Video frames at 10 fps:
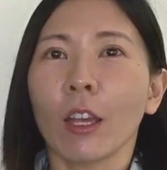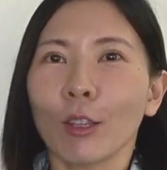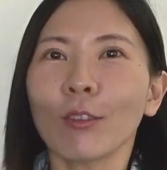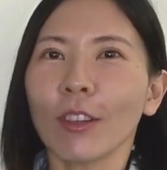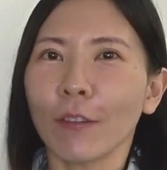
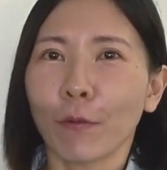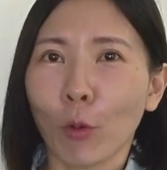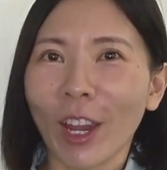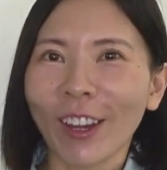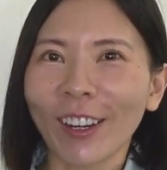You live
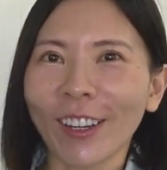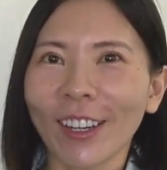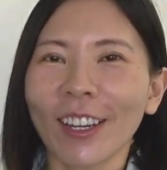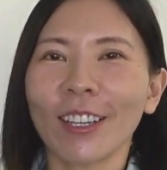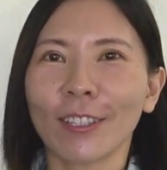where
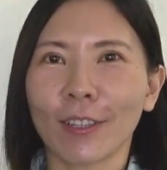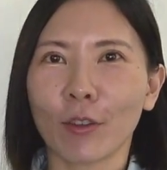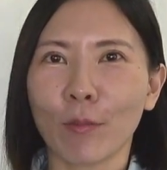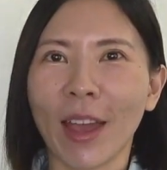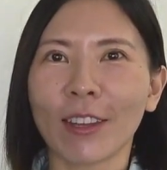is the
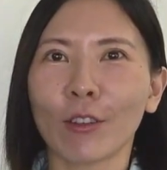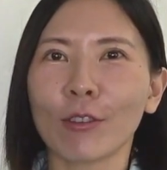grammatical